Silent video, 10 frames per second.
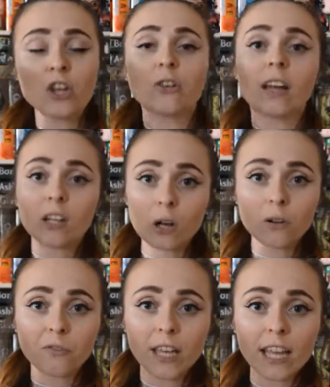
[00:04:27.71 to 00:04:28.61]
you get a
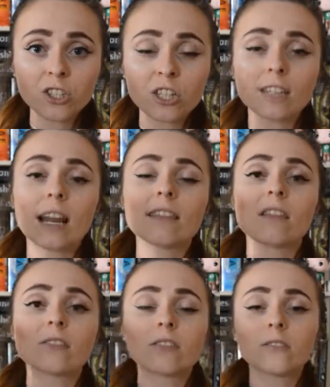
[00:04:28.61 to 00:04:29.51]
notification, and
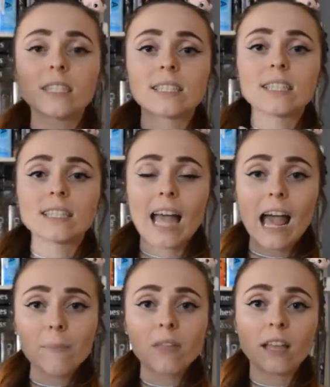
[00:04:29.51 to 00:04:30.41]
then there is this
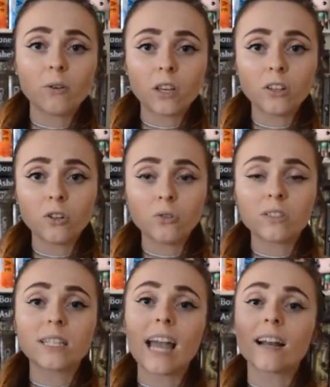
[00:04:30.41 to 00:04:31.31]
app that you can
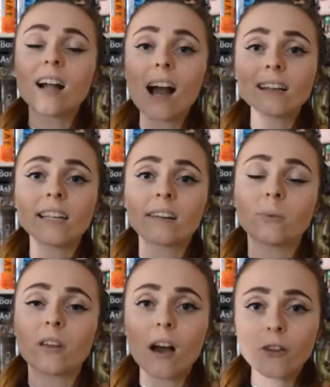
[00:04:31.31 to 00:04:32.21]
use to get in contact
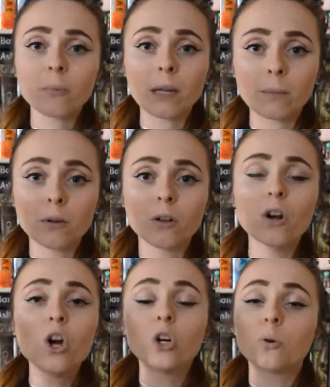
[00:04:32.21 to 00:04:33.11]
with other people
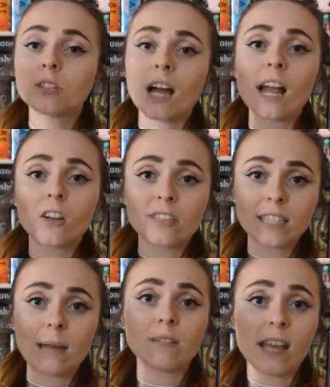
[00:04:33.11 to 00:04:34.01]
who are dying on the
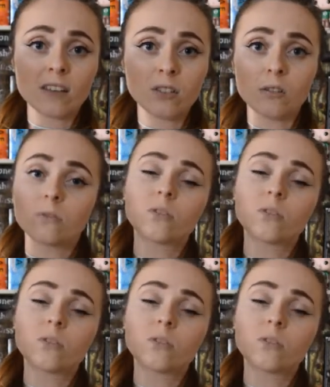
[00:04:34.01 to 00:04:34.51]
same day as you.